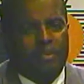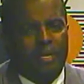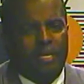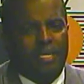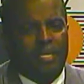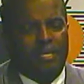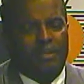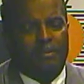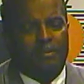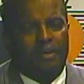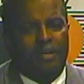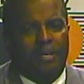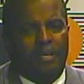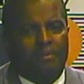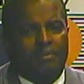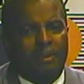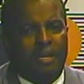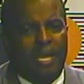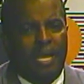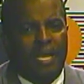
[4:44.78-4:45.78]
many,
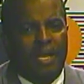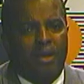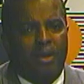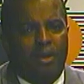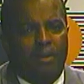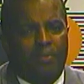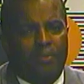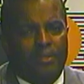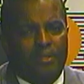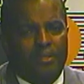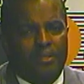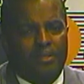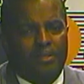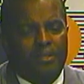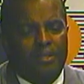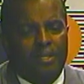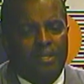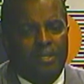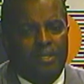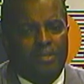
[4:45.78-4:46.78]
but I often
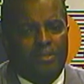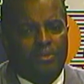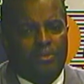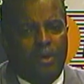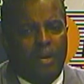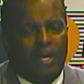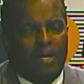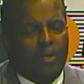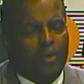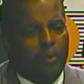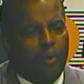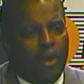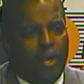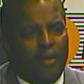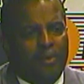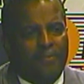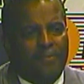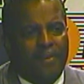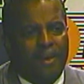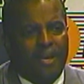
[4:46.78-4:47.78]
try to
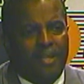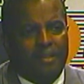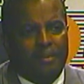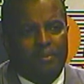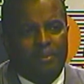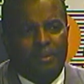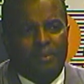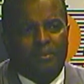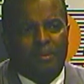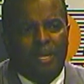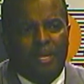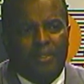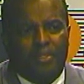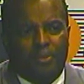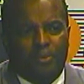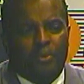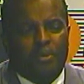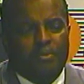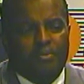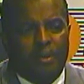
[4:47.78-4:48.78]
quantify them in
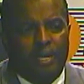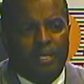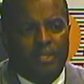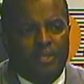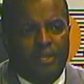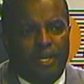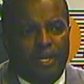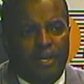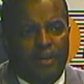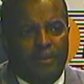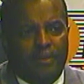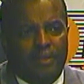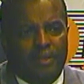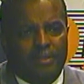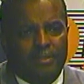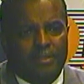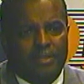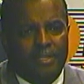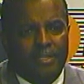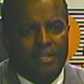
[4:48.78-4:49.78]
three major
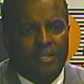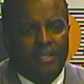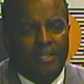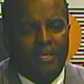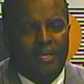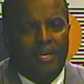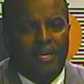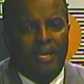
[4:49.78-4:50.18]
areas. Mm-hmm.